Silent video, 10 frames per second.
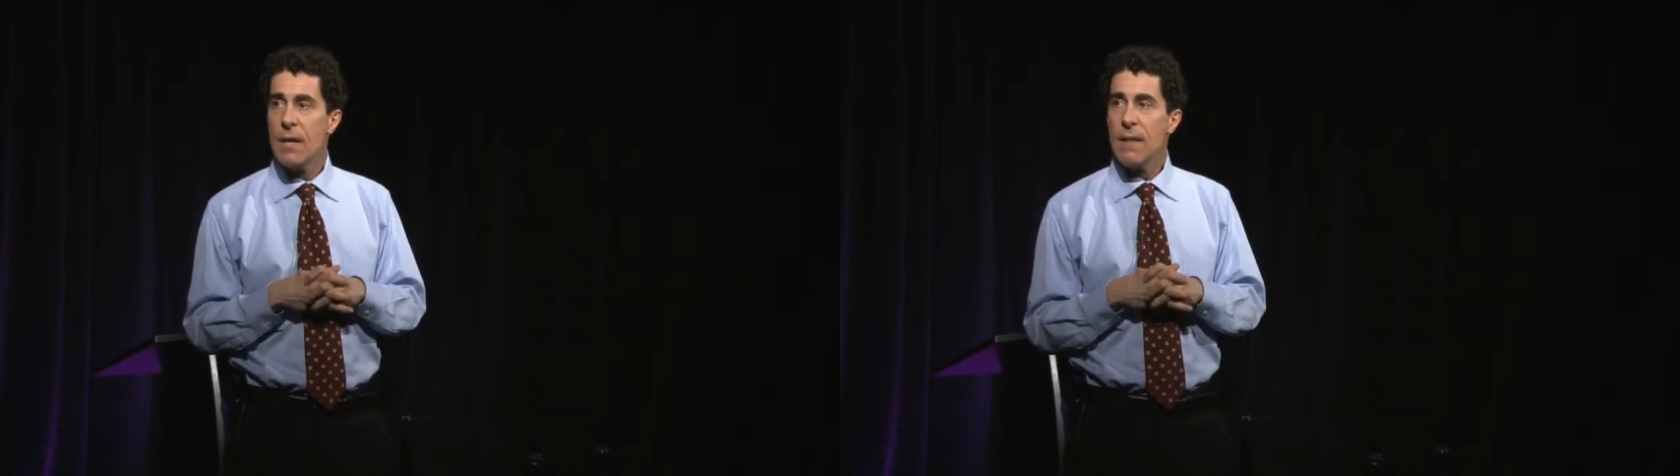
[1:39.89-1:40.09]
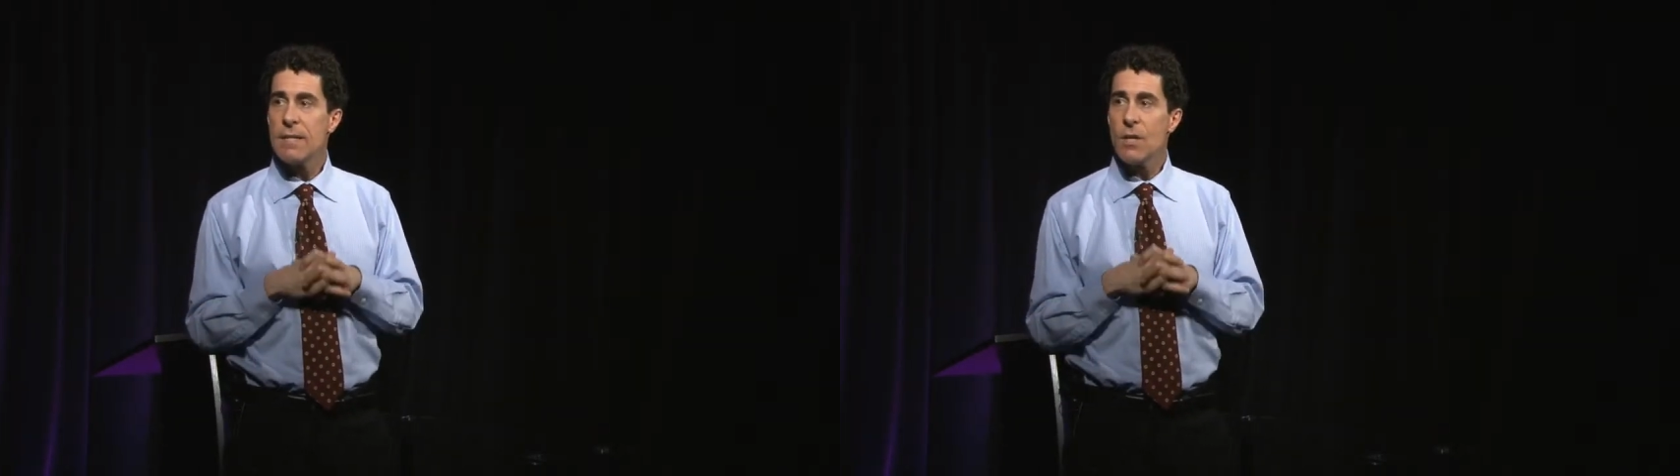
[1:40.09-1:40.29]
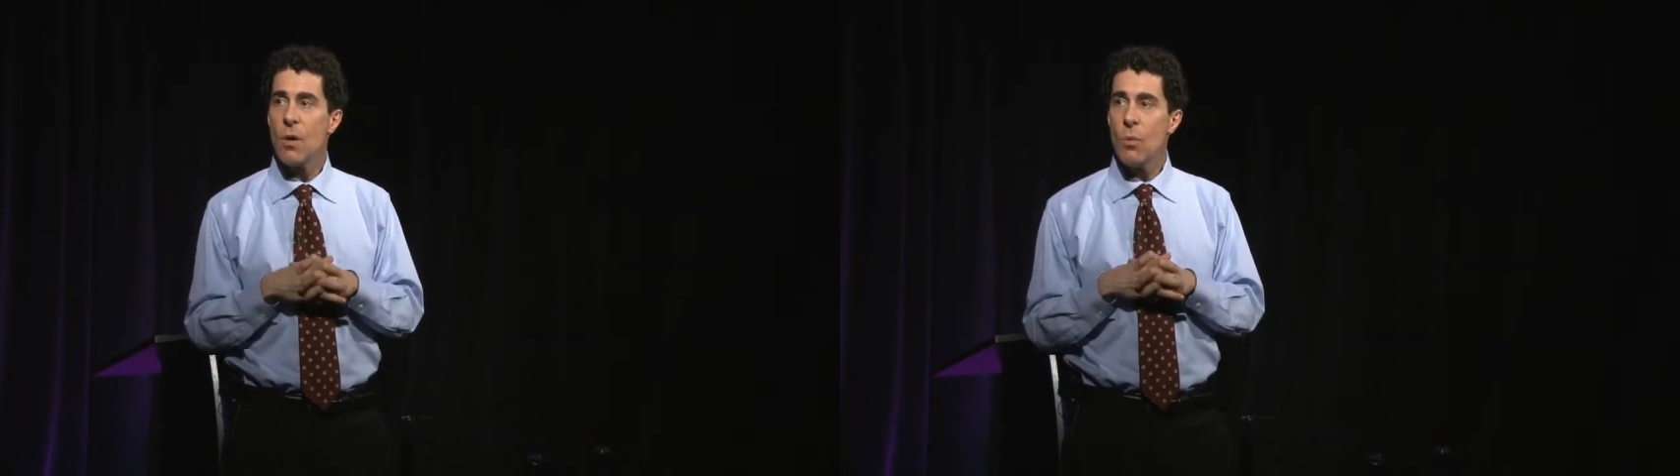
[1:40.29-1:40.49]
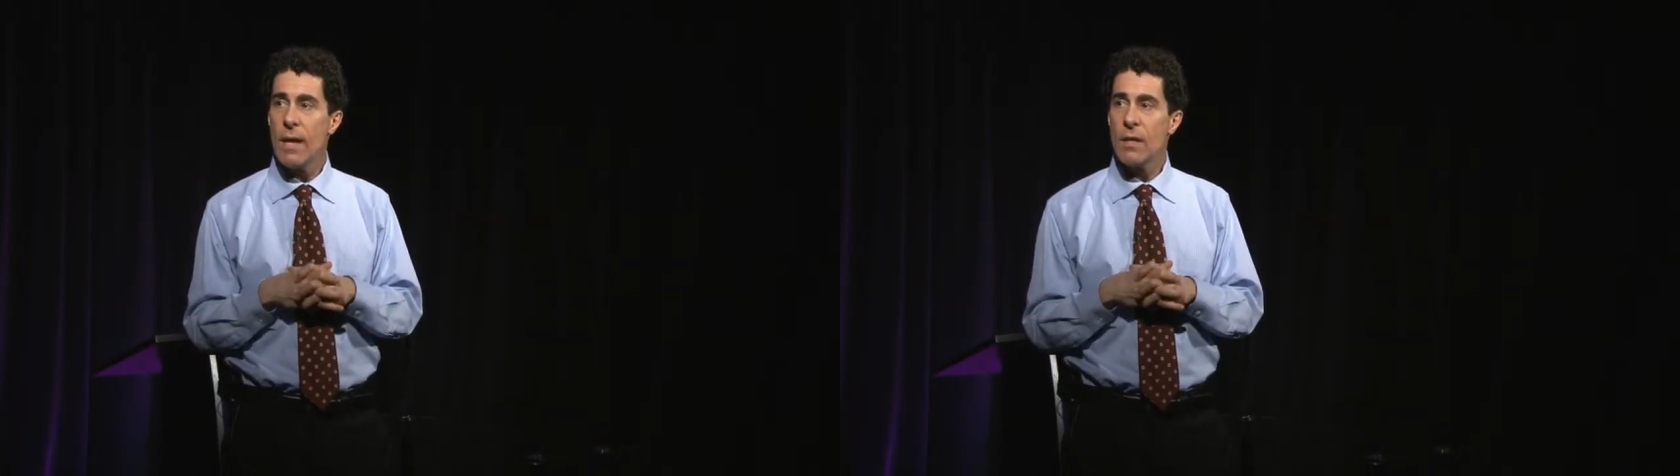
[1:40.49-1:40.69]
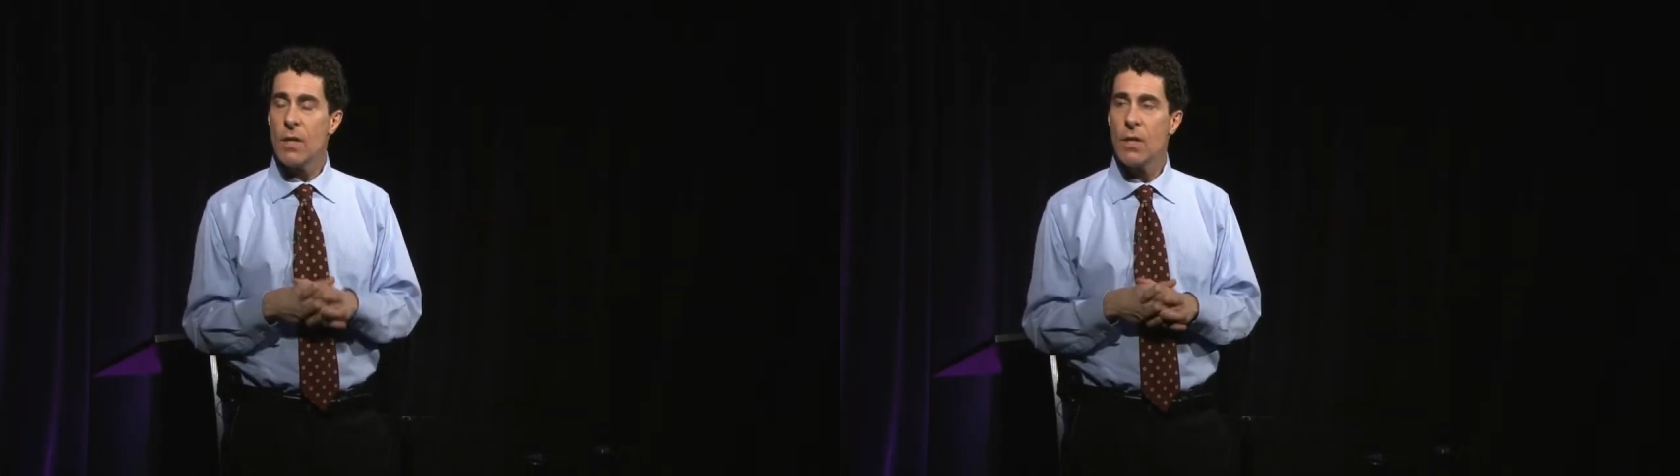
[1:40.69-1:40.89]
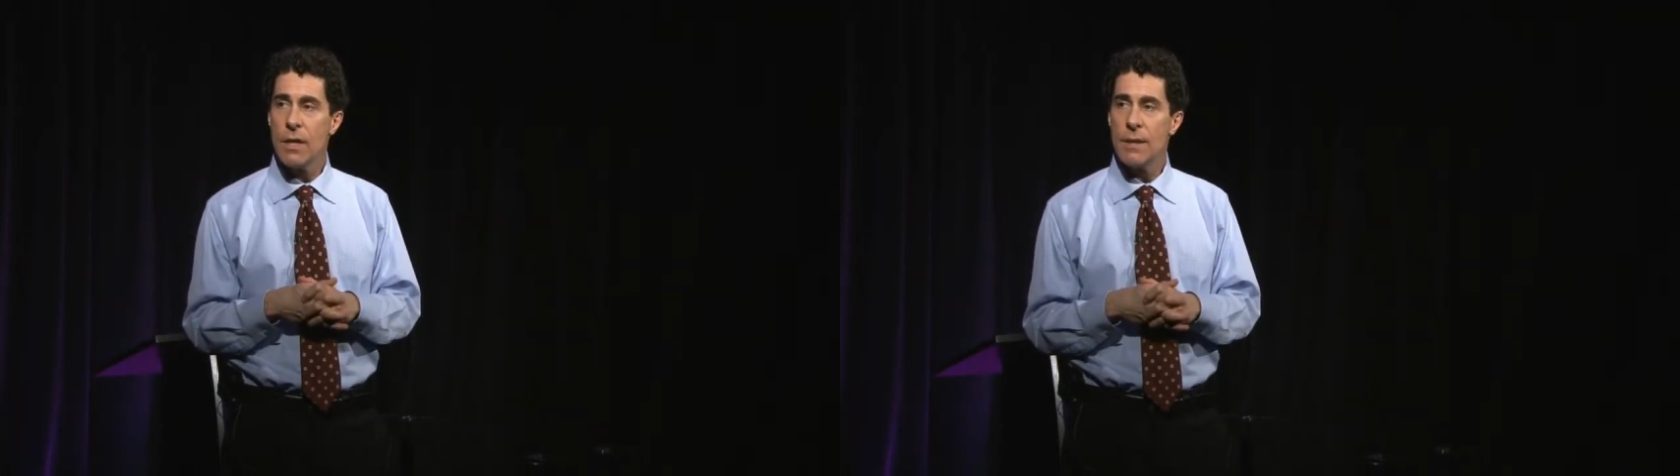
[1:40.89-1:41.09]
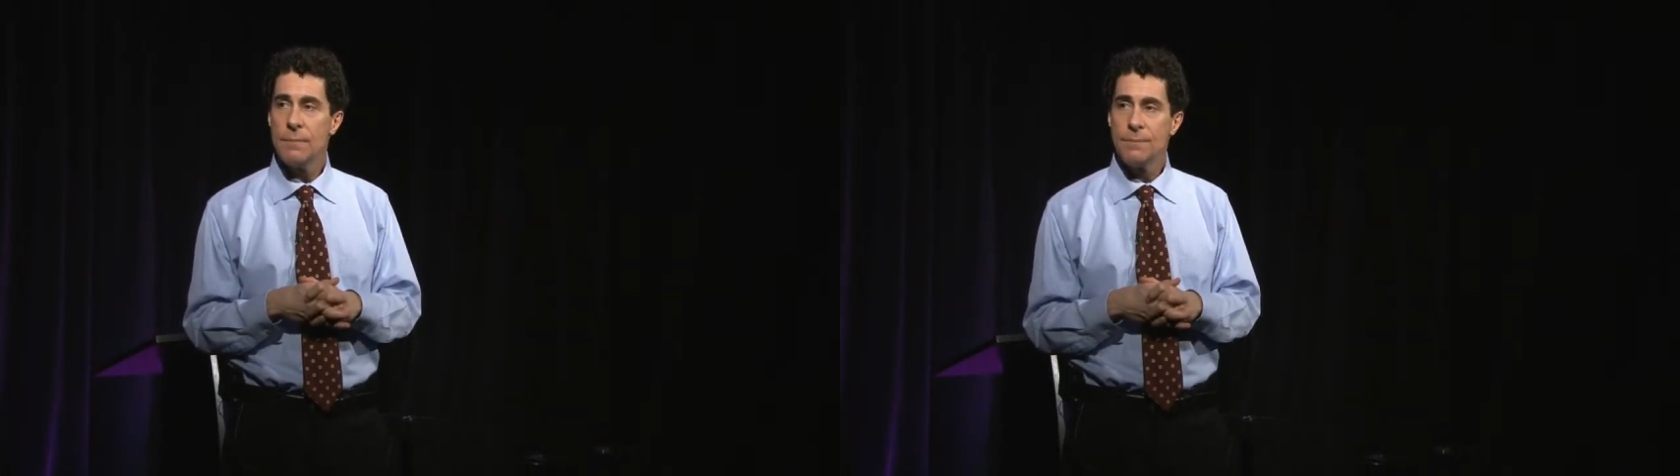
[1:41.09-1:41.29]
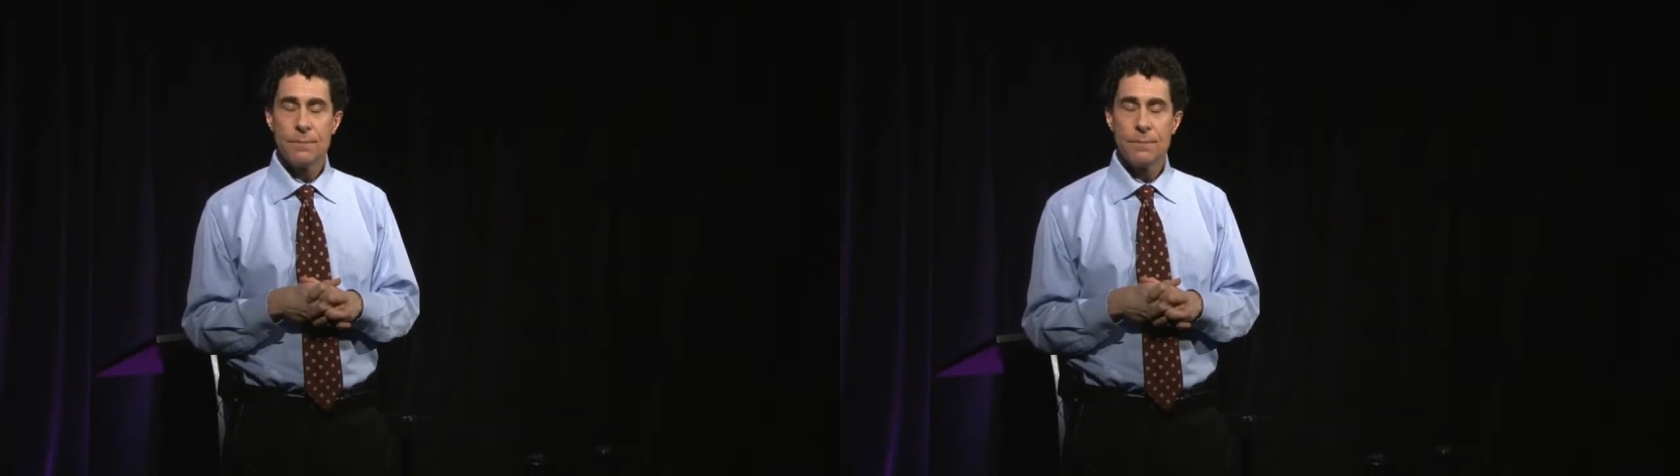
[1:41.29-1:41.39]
That's all well and good,